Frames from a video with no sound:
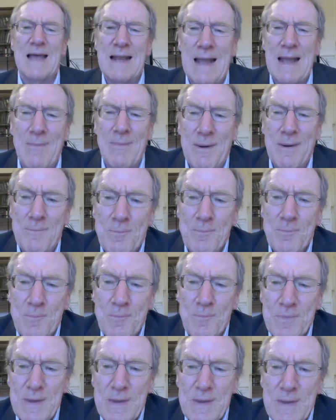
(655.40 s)
dilemma.
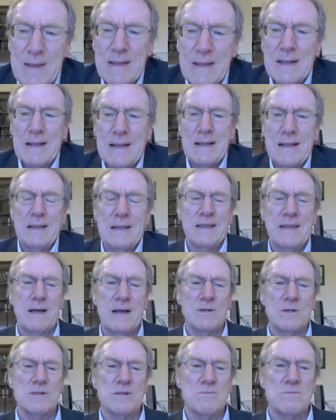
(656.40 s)

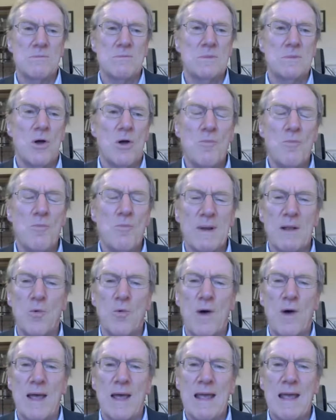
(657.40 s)
There's no
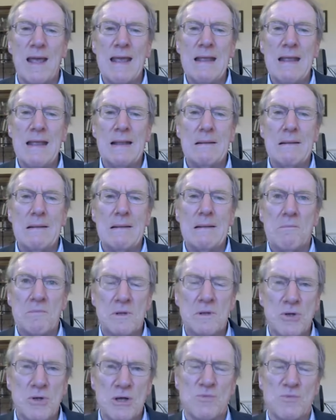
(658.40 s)
middle way.
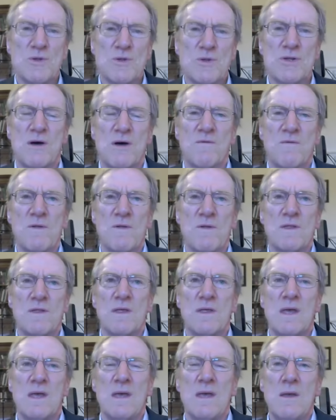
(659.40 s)
Choice was
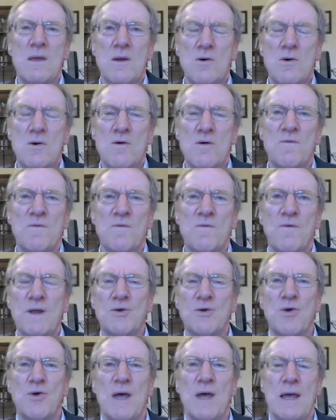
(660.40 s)
sovereignty or free